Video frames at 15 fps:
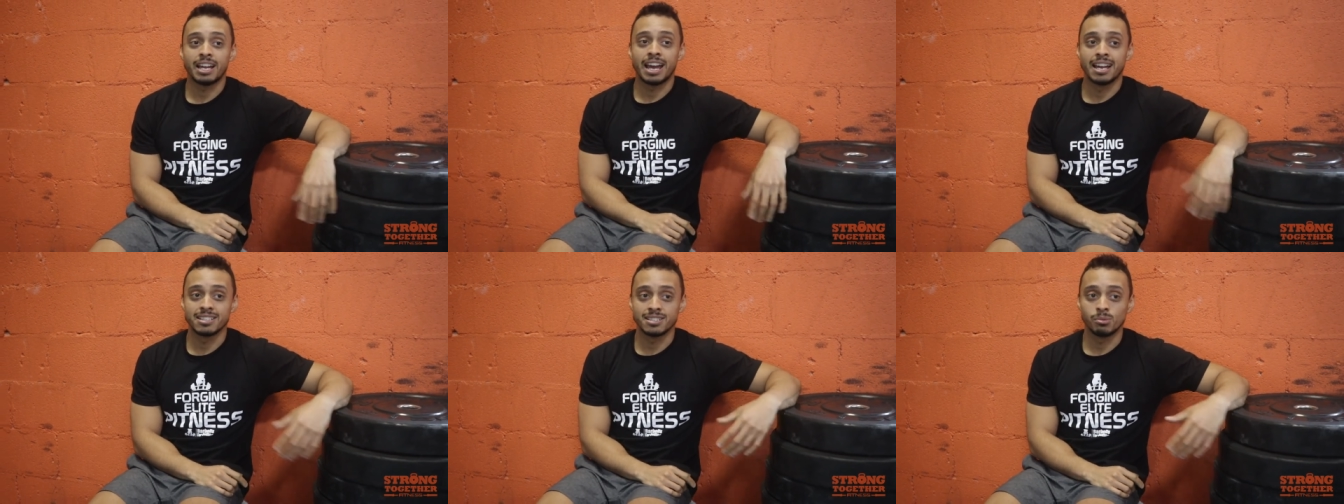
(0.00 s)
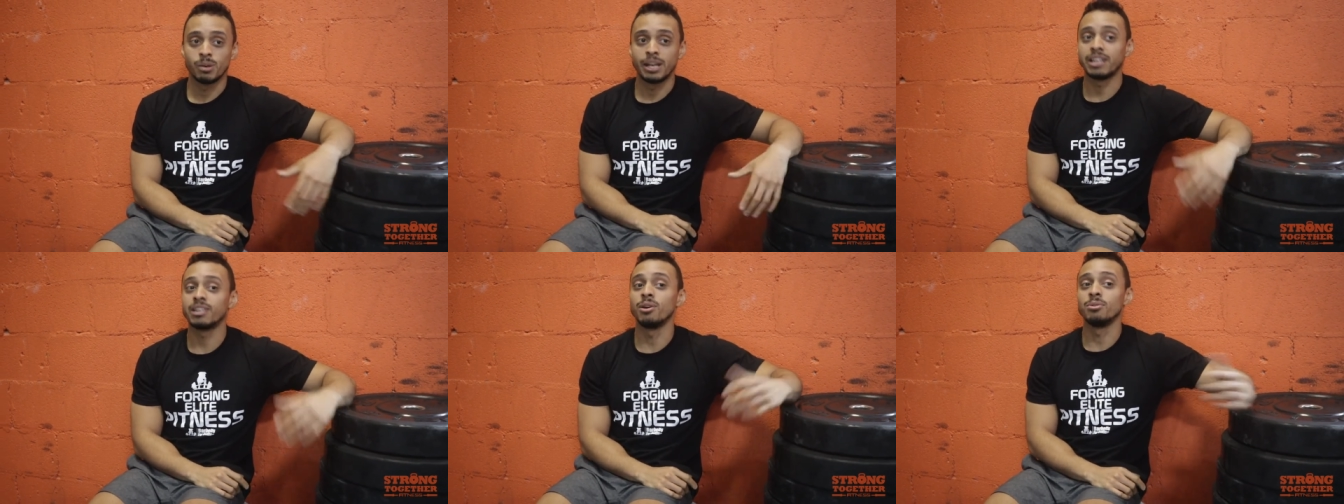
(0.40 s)
As the
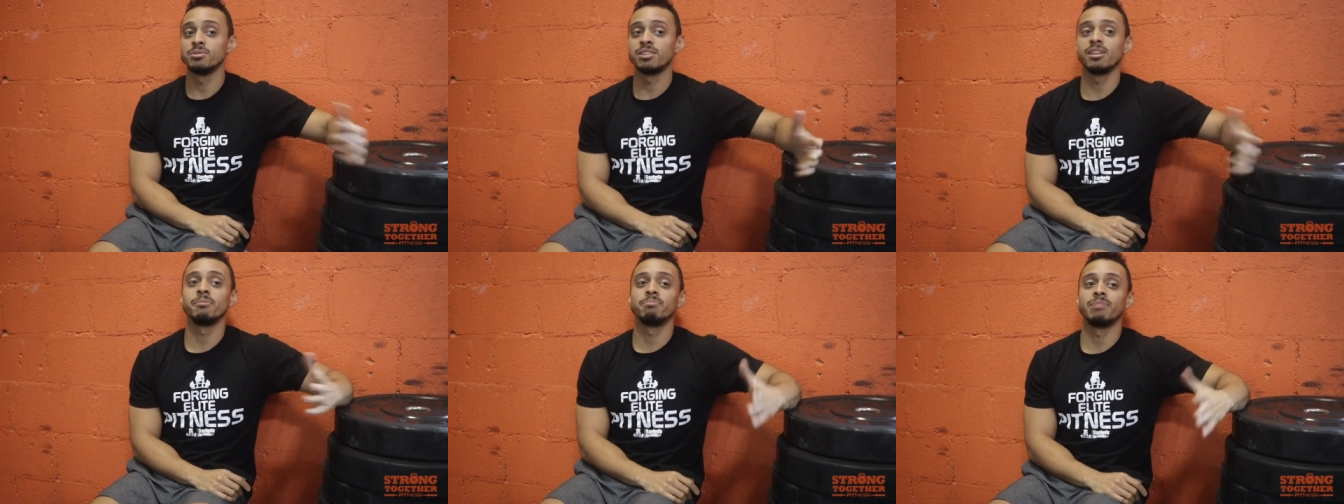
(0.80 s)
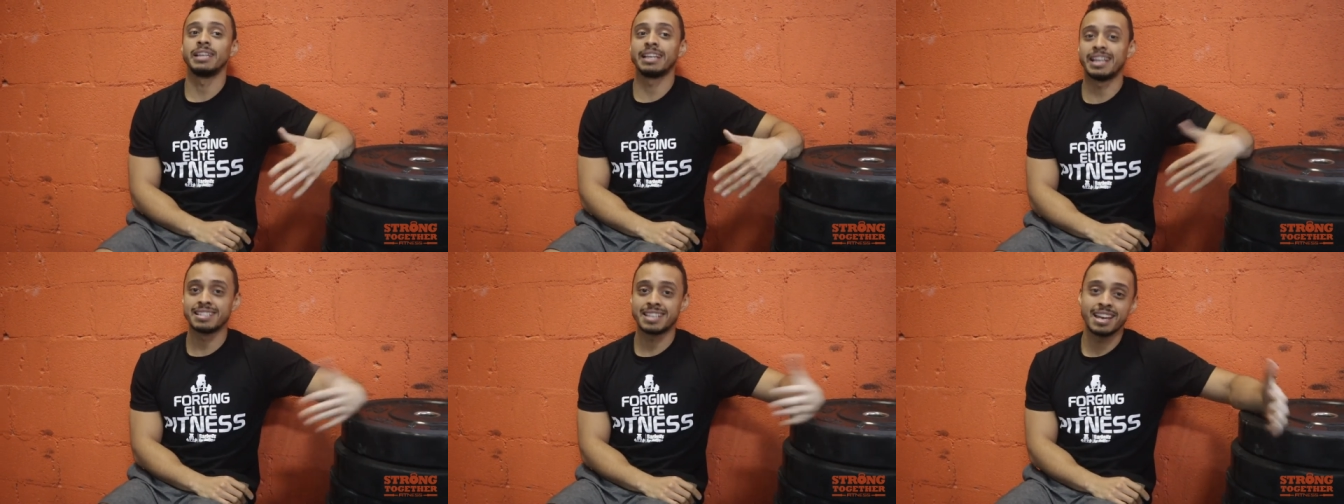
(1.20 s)
weight goes up
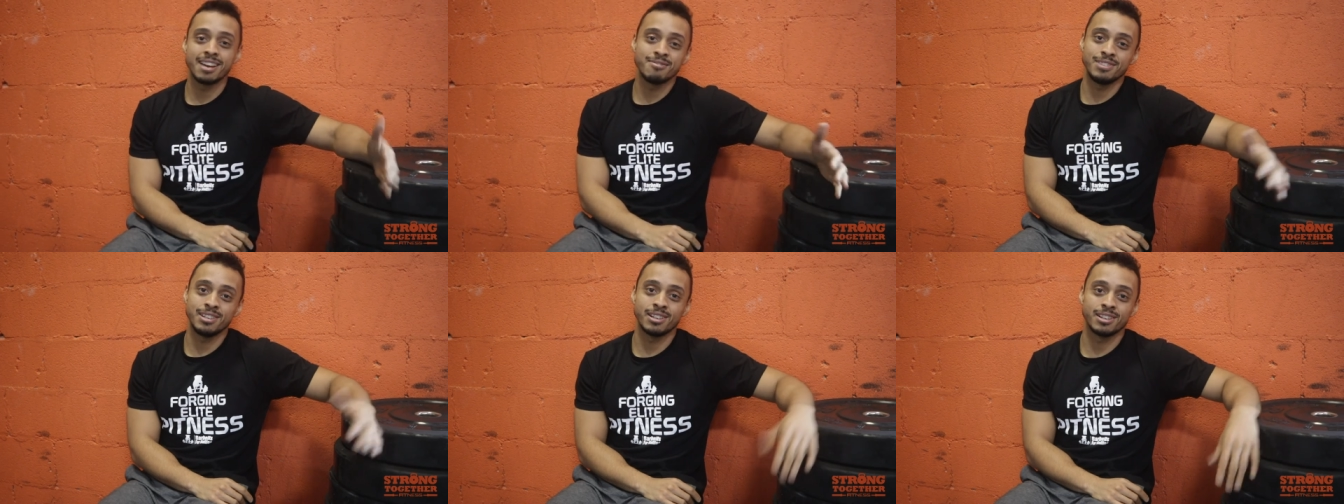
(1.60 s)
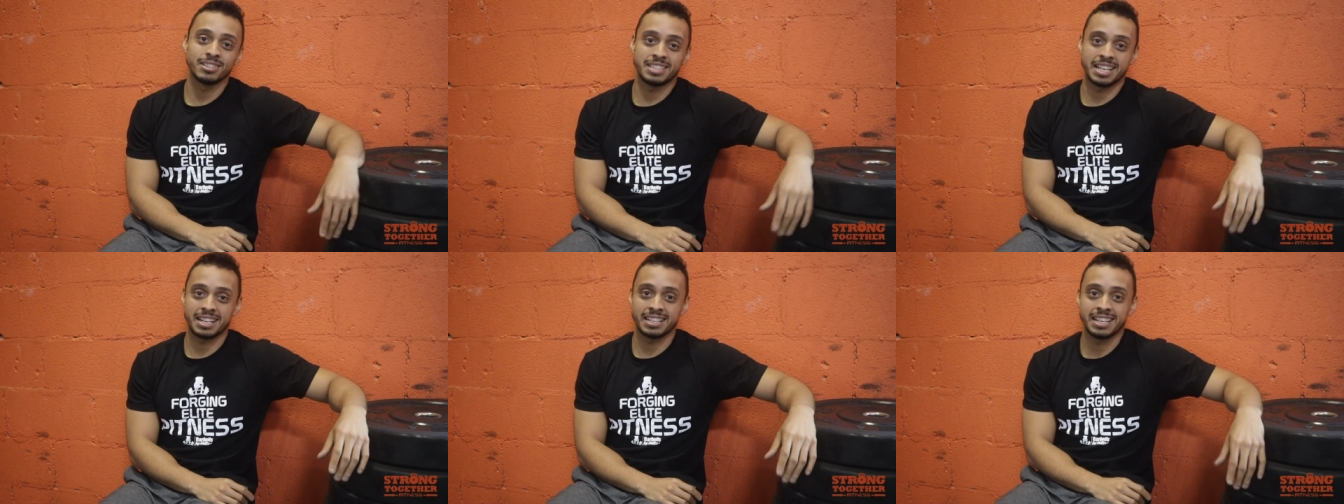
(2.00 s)
and gets heavier,
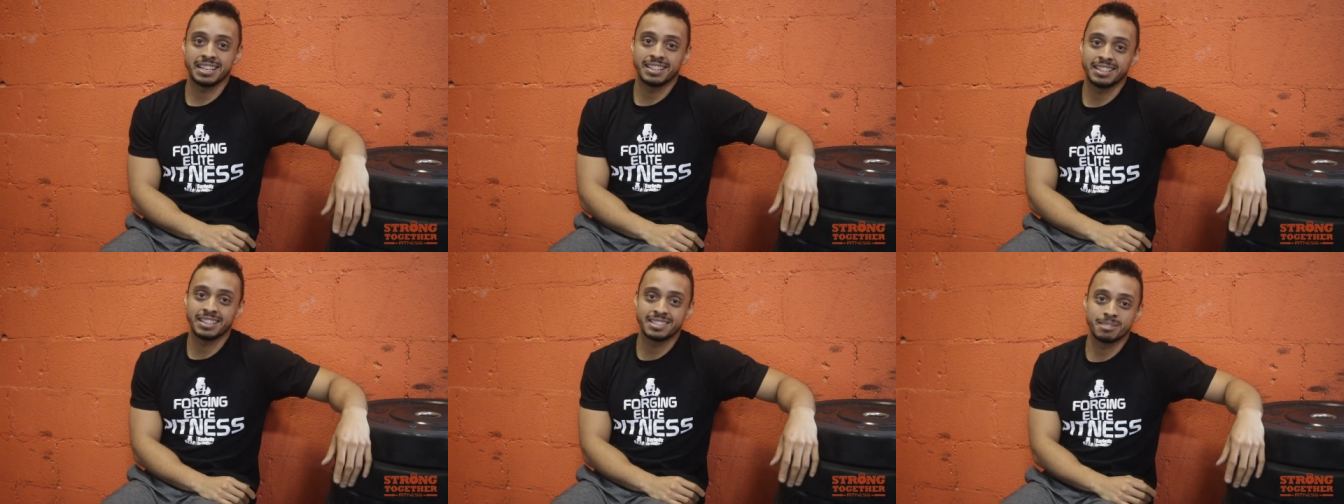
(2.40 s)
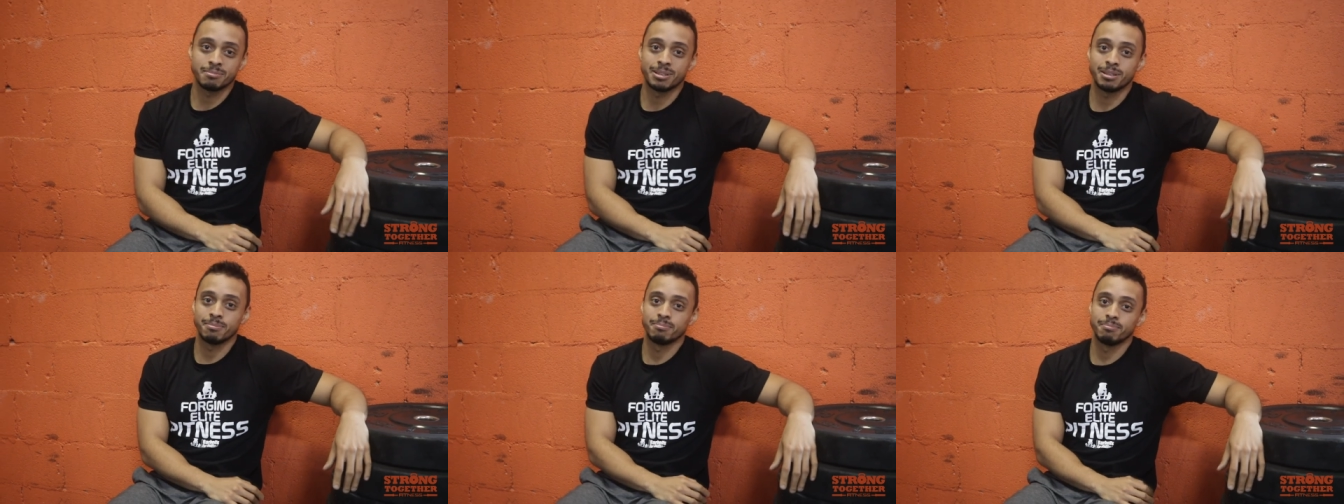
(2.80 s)
technique needs to be